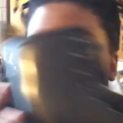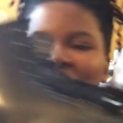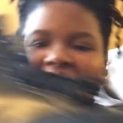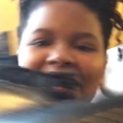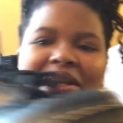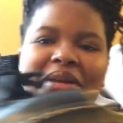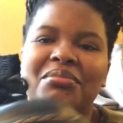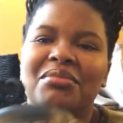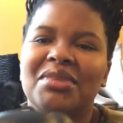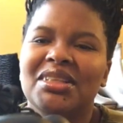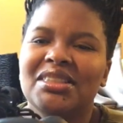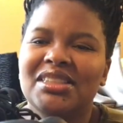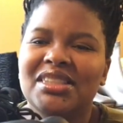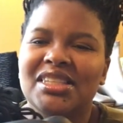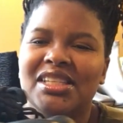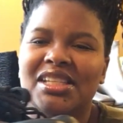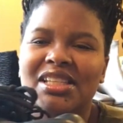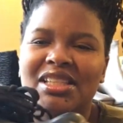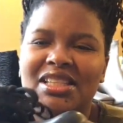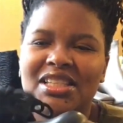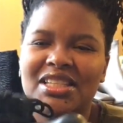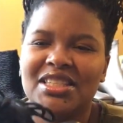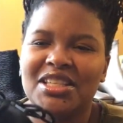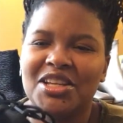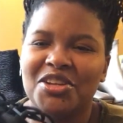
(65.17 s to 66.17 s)
Some might
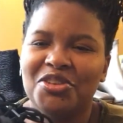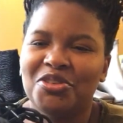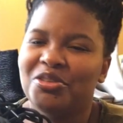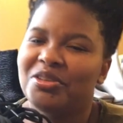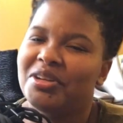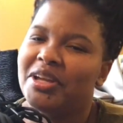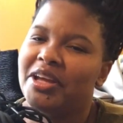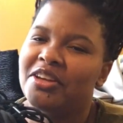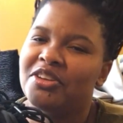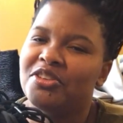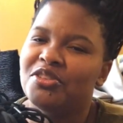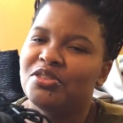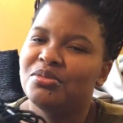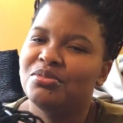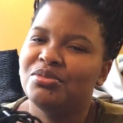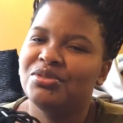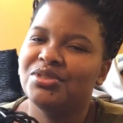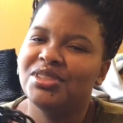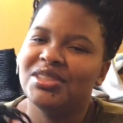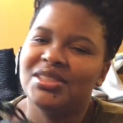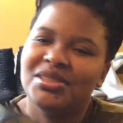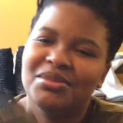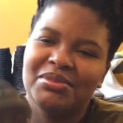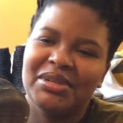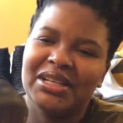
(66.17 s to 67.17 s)
say these are not ankle
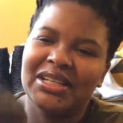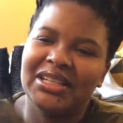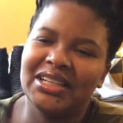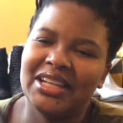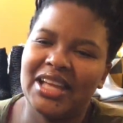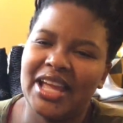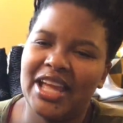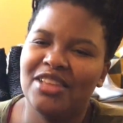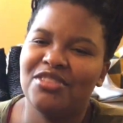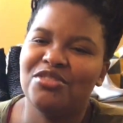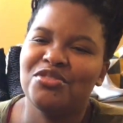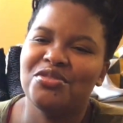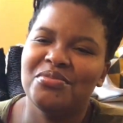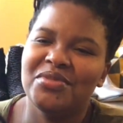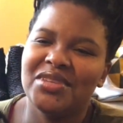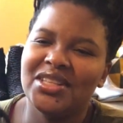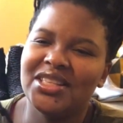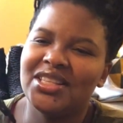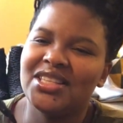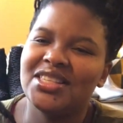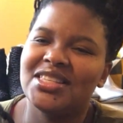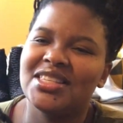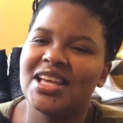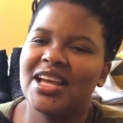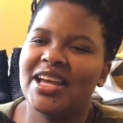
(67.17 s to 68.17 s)
boots, but hey, to me
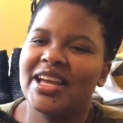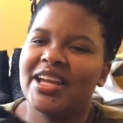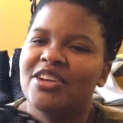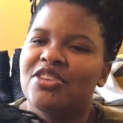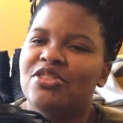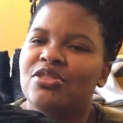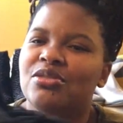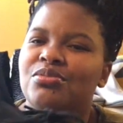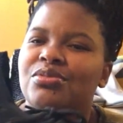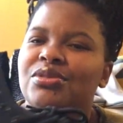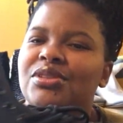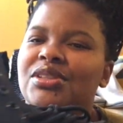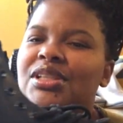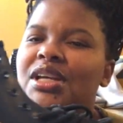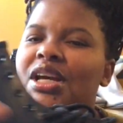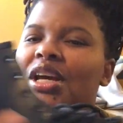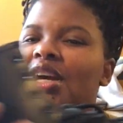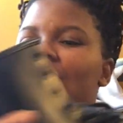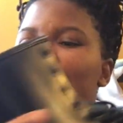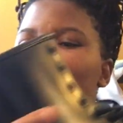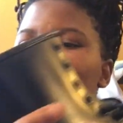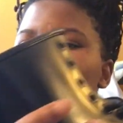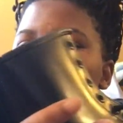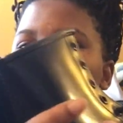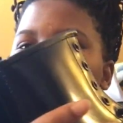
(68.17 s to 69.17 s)
these are ankle boots.
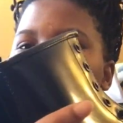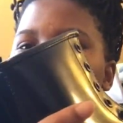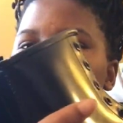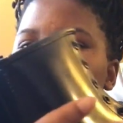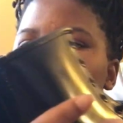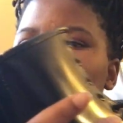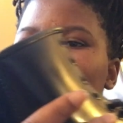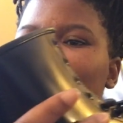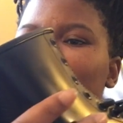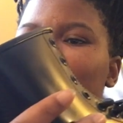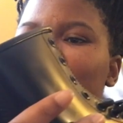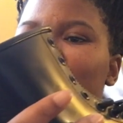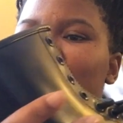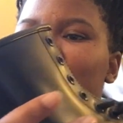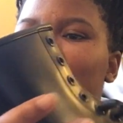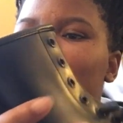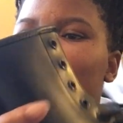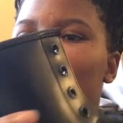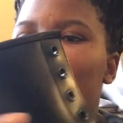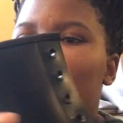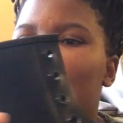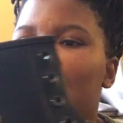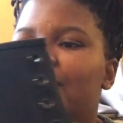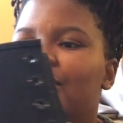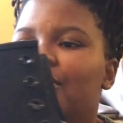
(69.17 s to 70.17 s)
So it's these
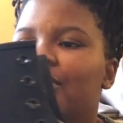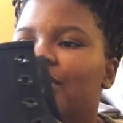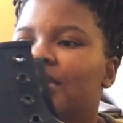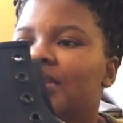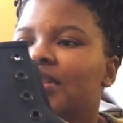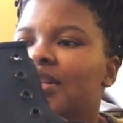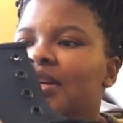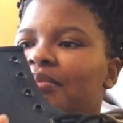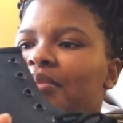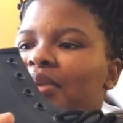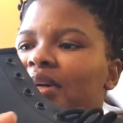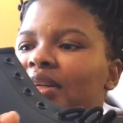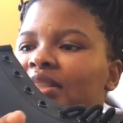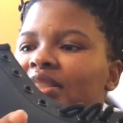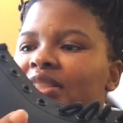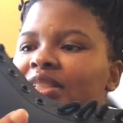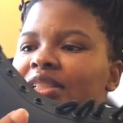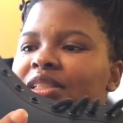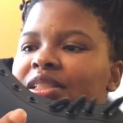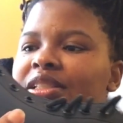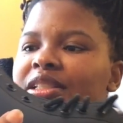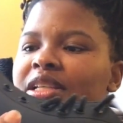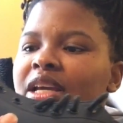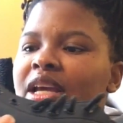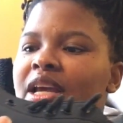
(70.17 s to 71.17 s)
uh, Dr.
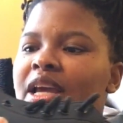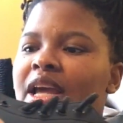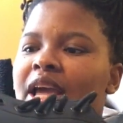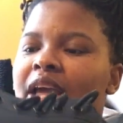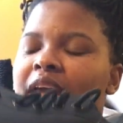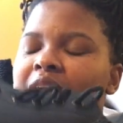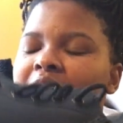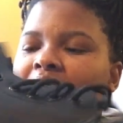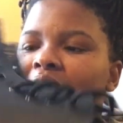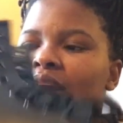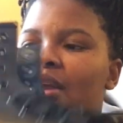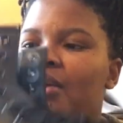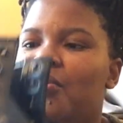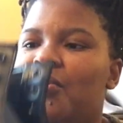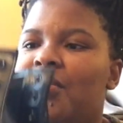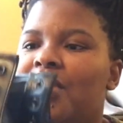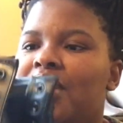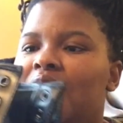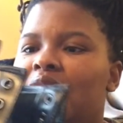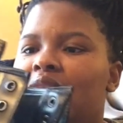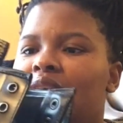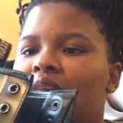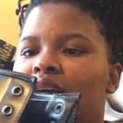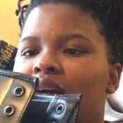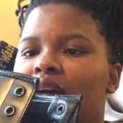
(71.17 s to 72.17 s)
Martin
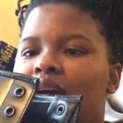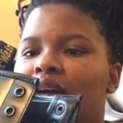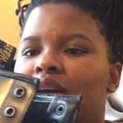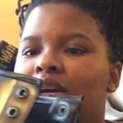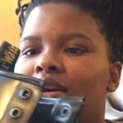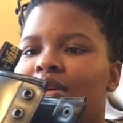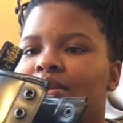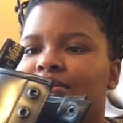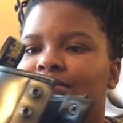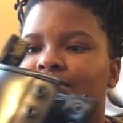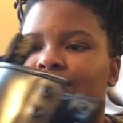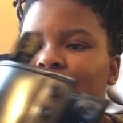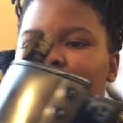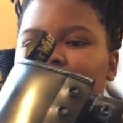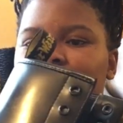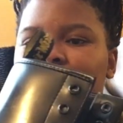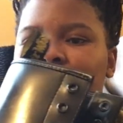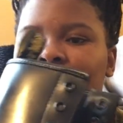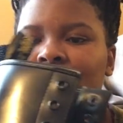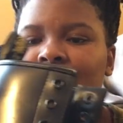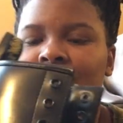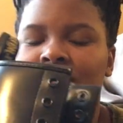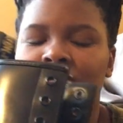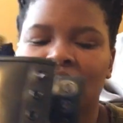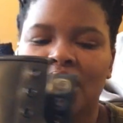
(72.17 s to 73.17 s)
AirWair um,
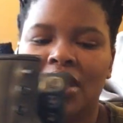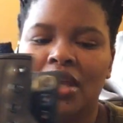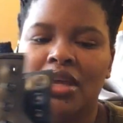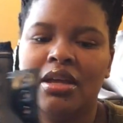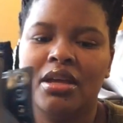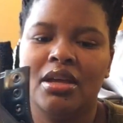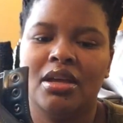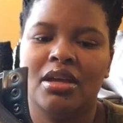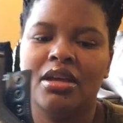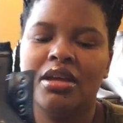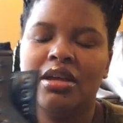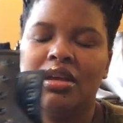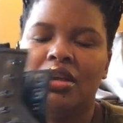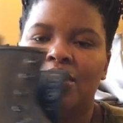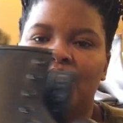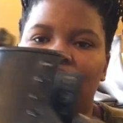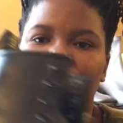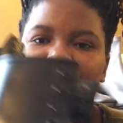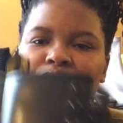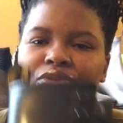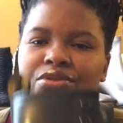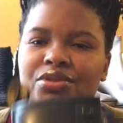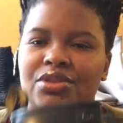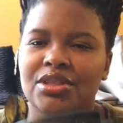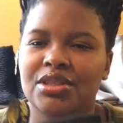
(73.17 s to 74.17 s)

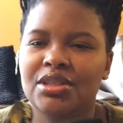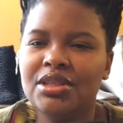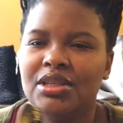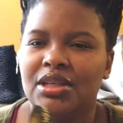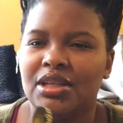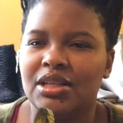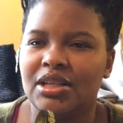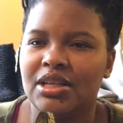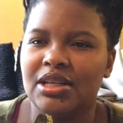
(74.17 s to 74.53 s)
boots.